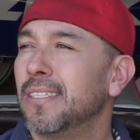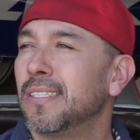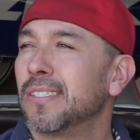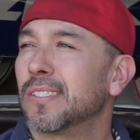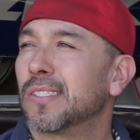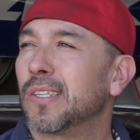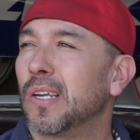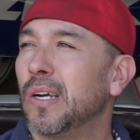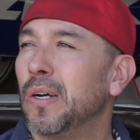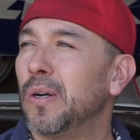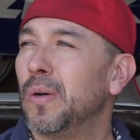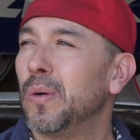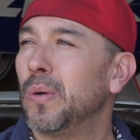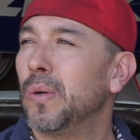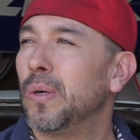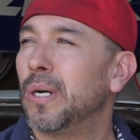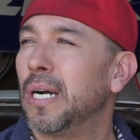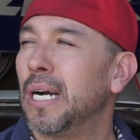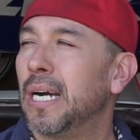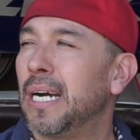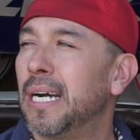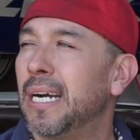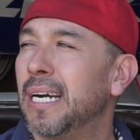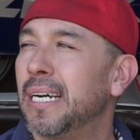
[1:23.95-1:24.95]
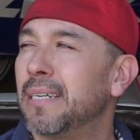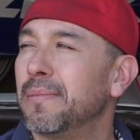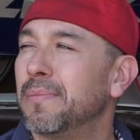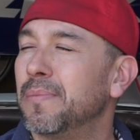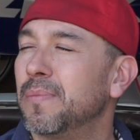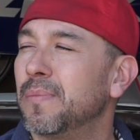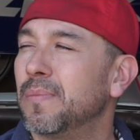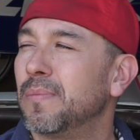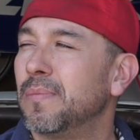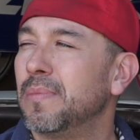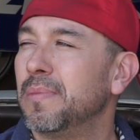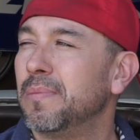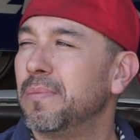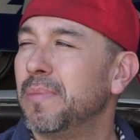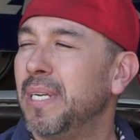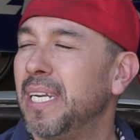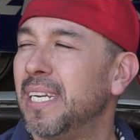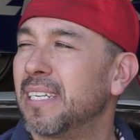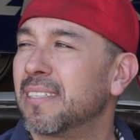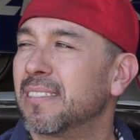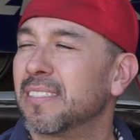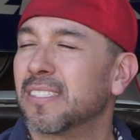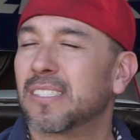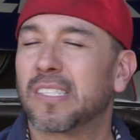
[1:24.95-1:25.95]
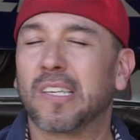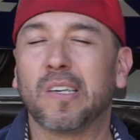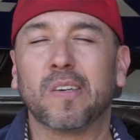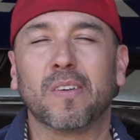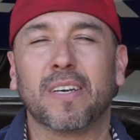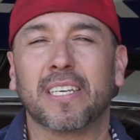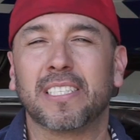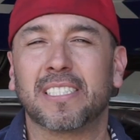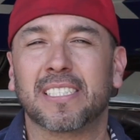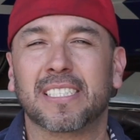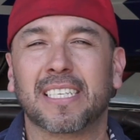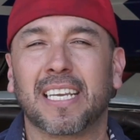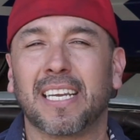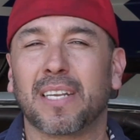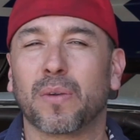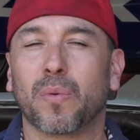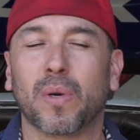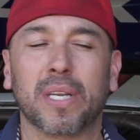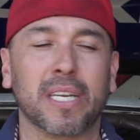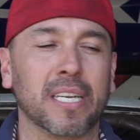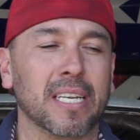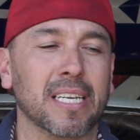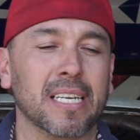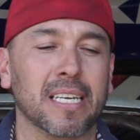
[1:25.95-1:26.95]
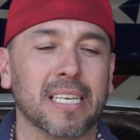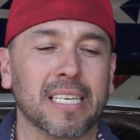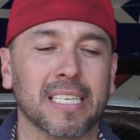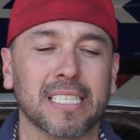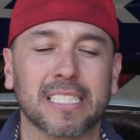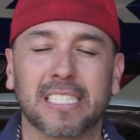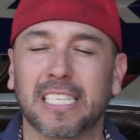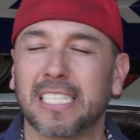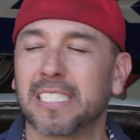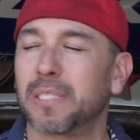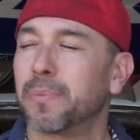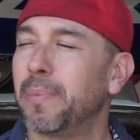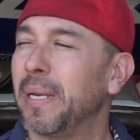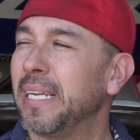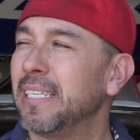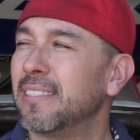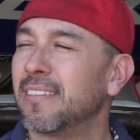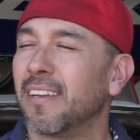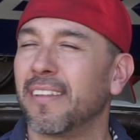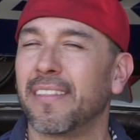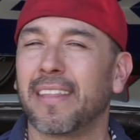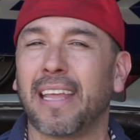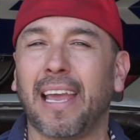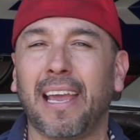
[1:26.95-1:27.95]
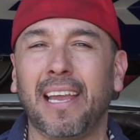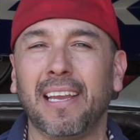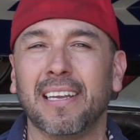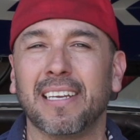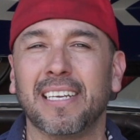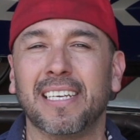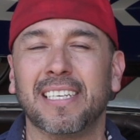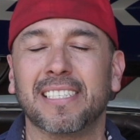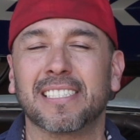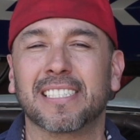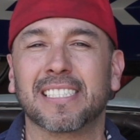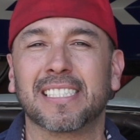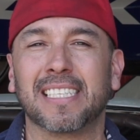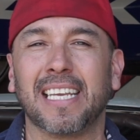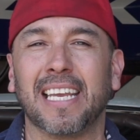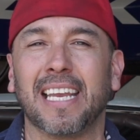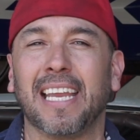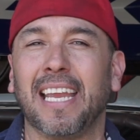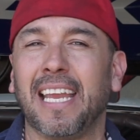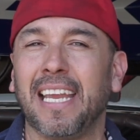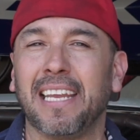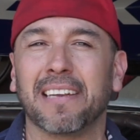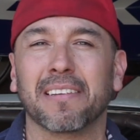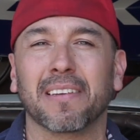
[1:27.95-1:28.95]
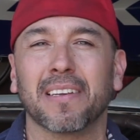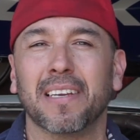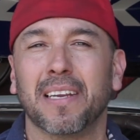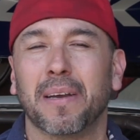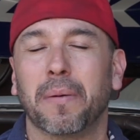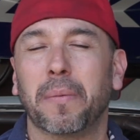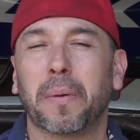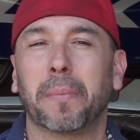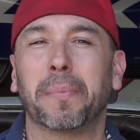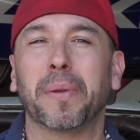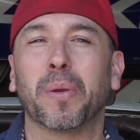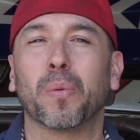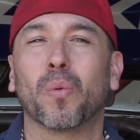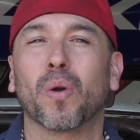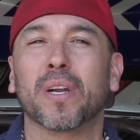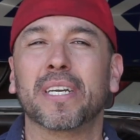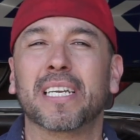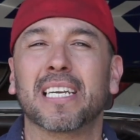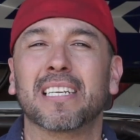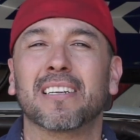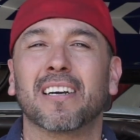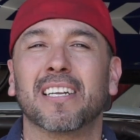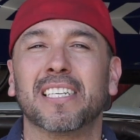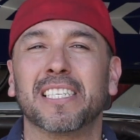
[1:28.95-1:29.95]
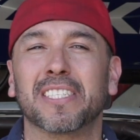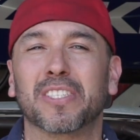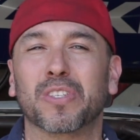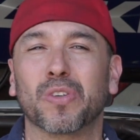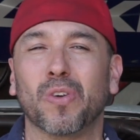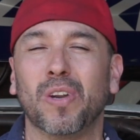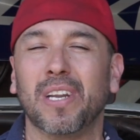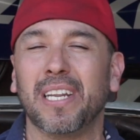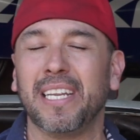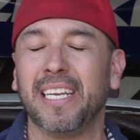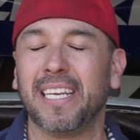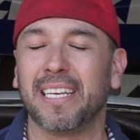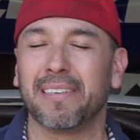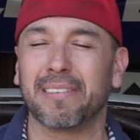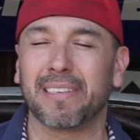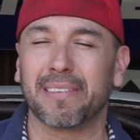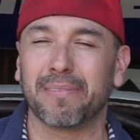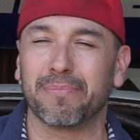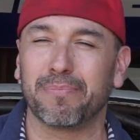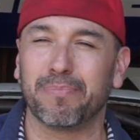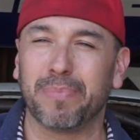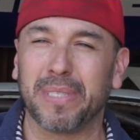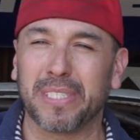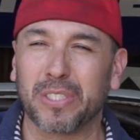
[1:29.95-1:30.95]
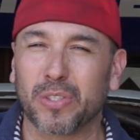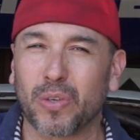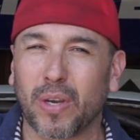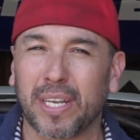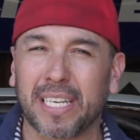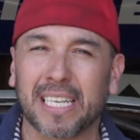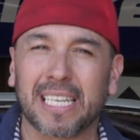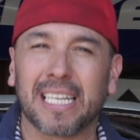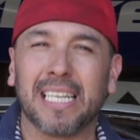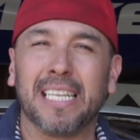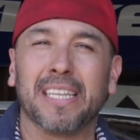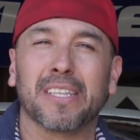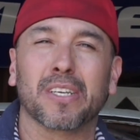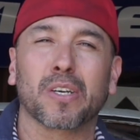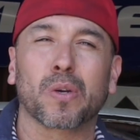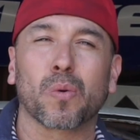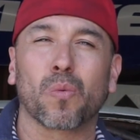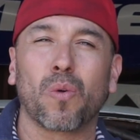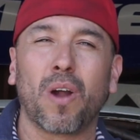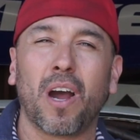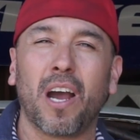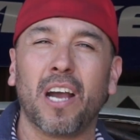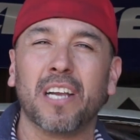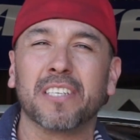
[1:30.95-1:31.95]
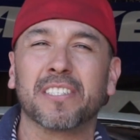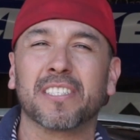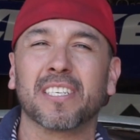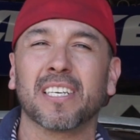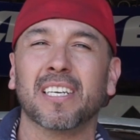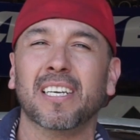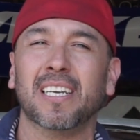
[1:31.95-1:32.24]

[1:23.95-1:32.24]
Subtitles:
So yeah, so I just kind of wanted to touch base on that and to say, hey, I'll be working on it shortly. I've been trying to clean the garage.